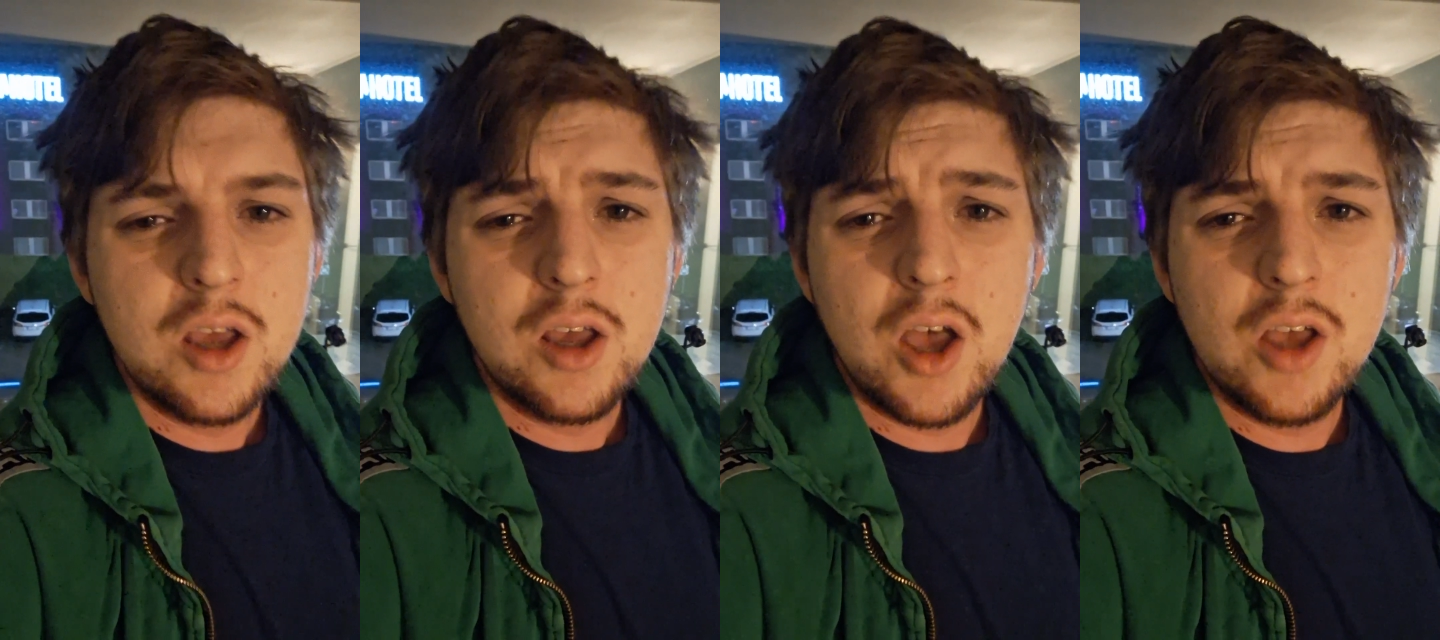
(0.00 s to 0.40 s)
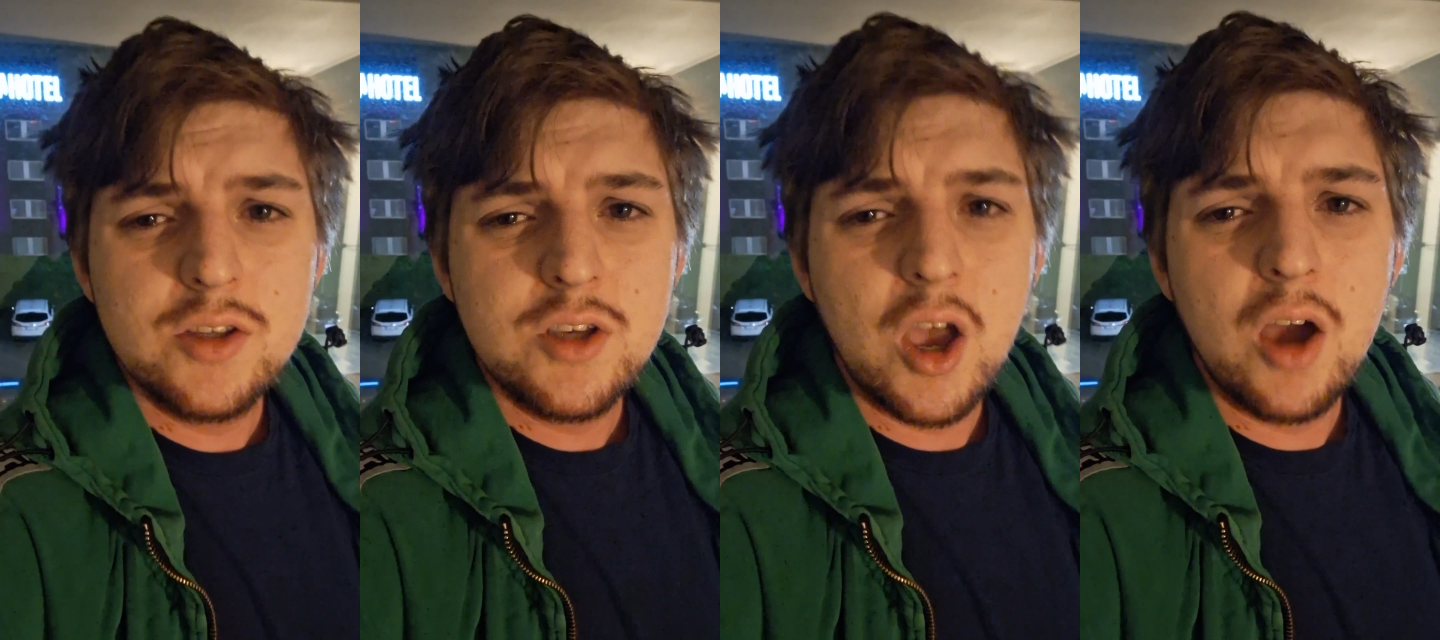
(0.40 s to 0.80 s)

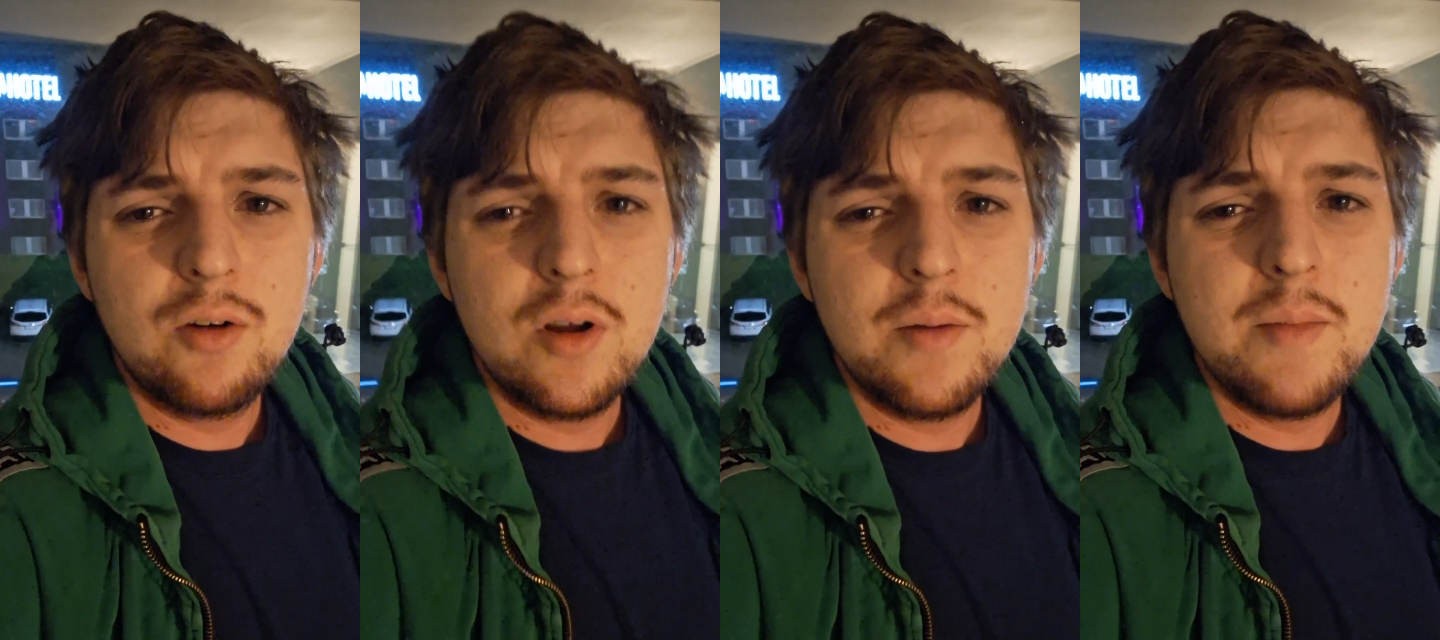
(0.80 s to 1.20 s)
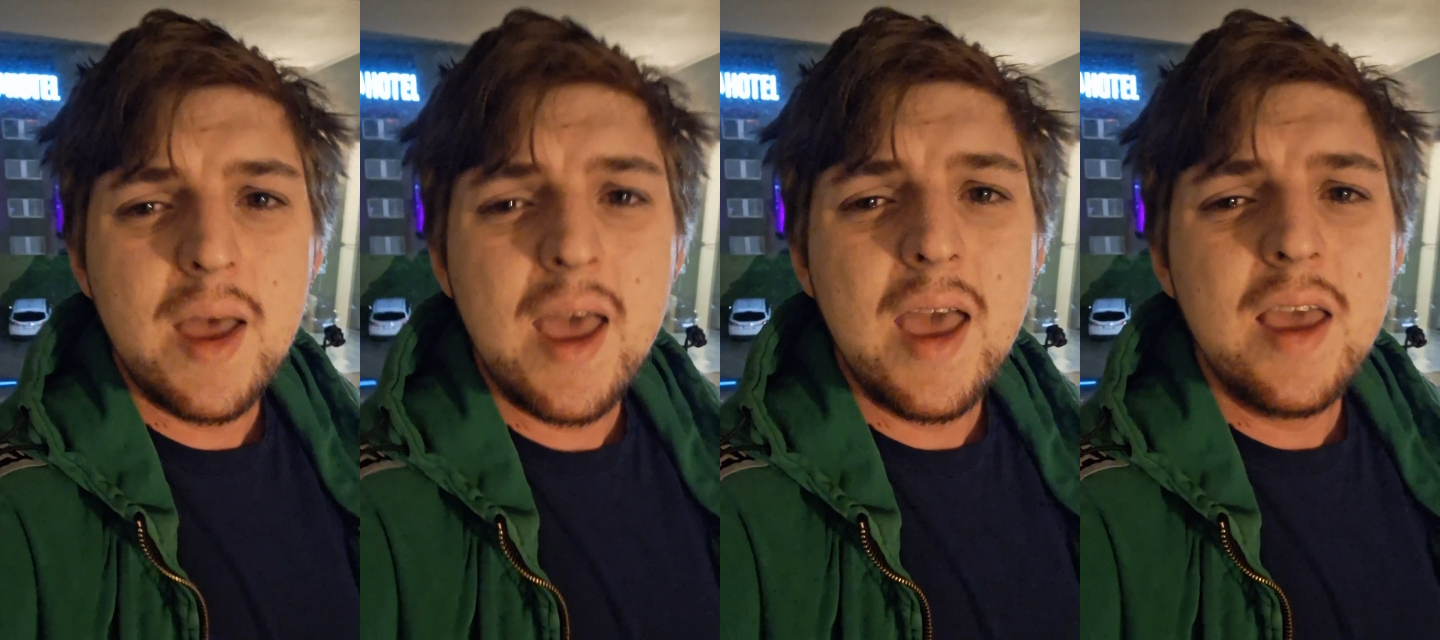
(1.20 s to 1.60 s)
cause you're
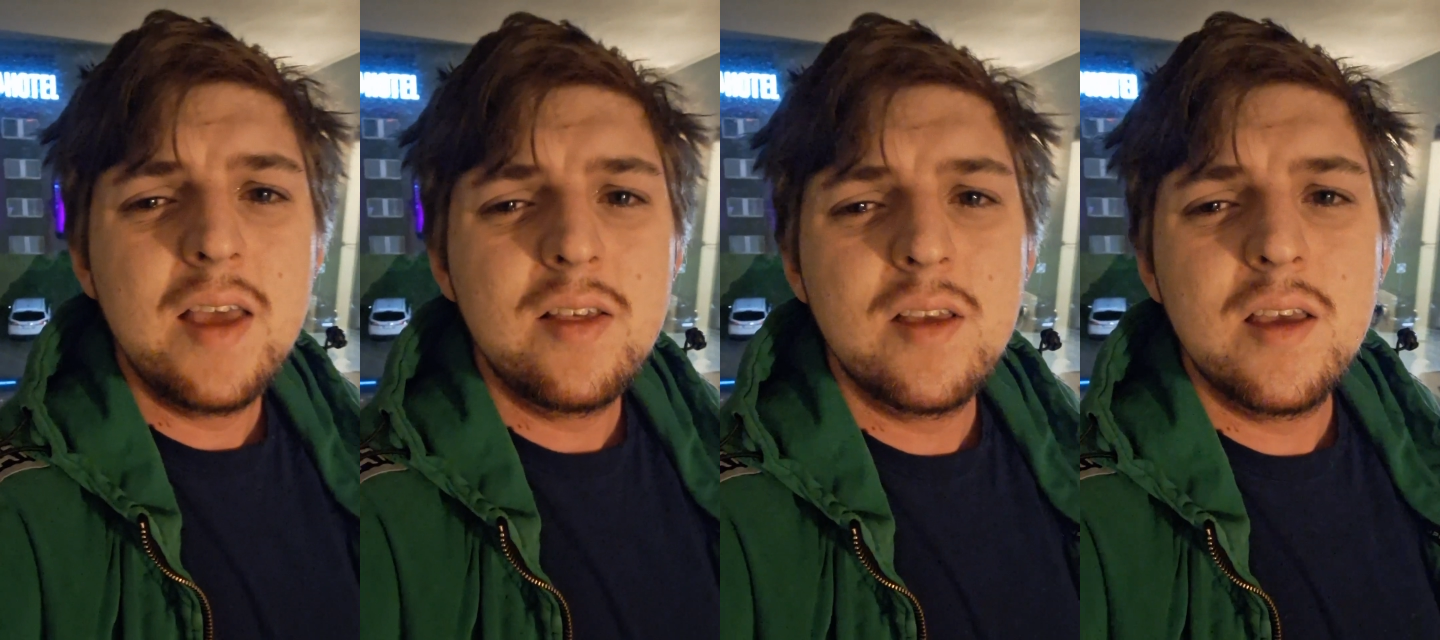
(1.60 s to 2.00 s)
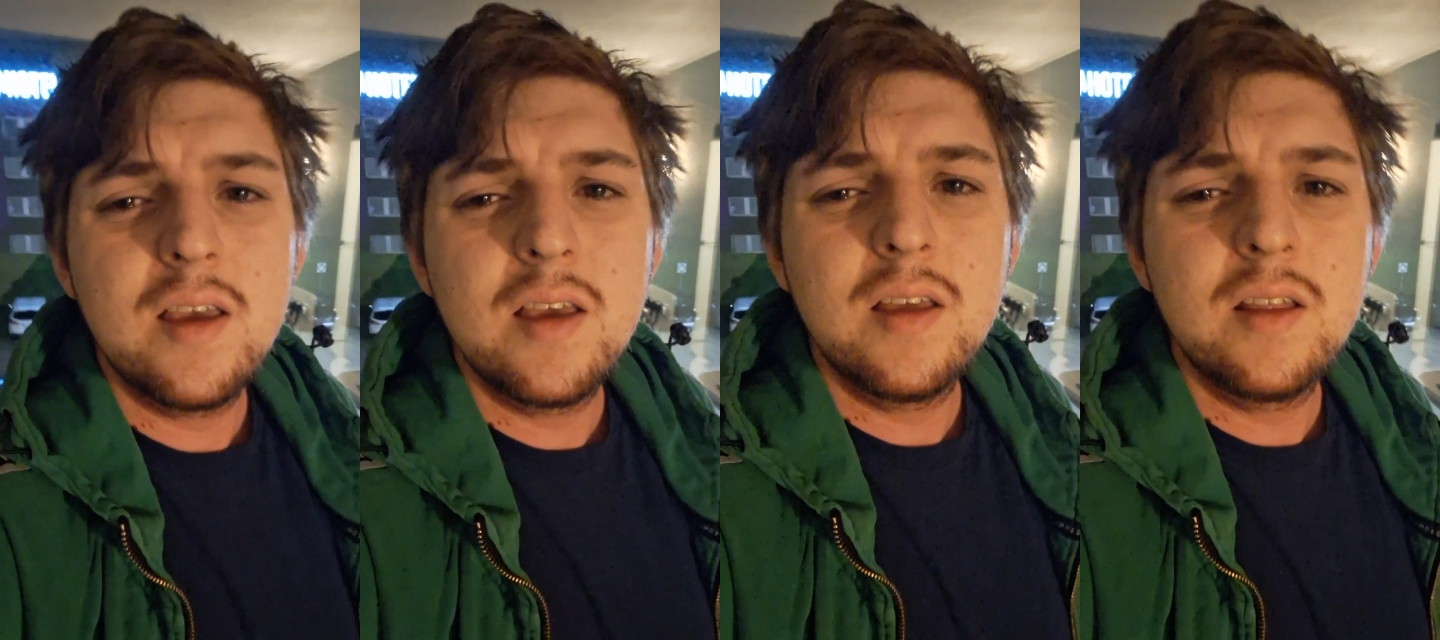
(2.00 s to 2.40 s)

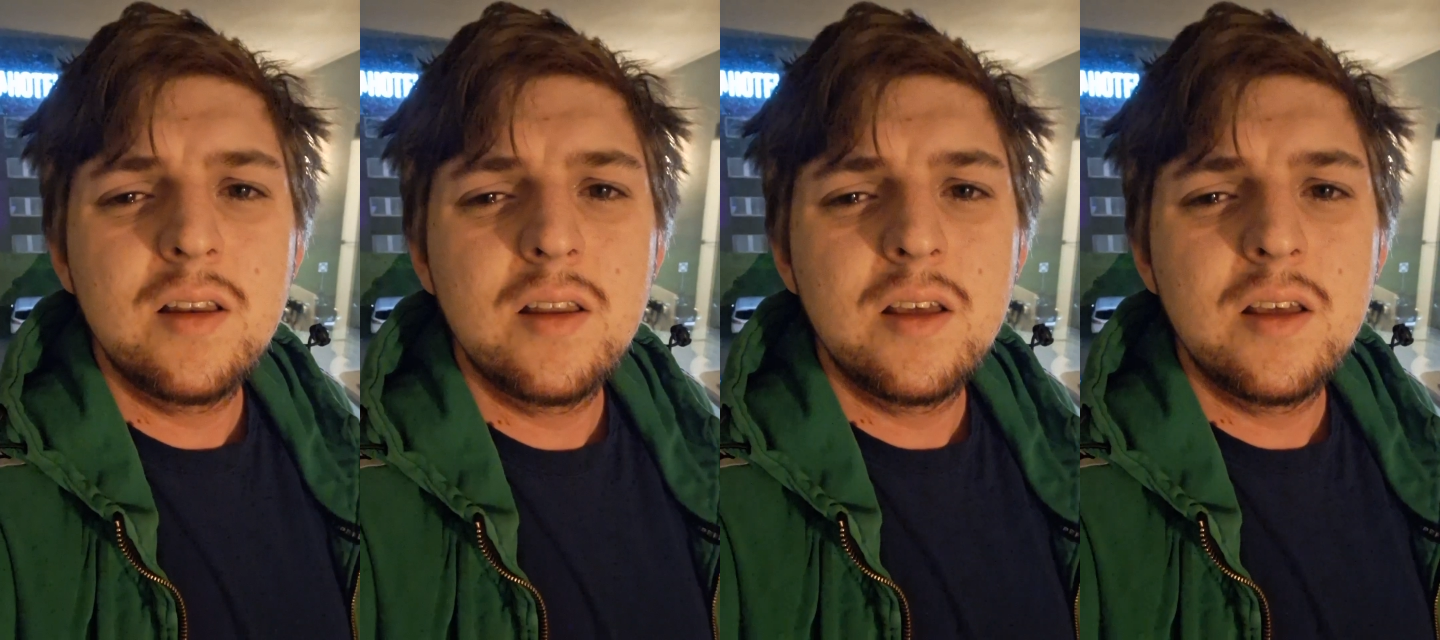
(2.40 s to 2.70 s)
amazing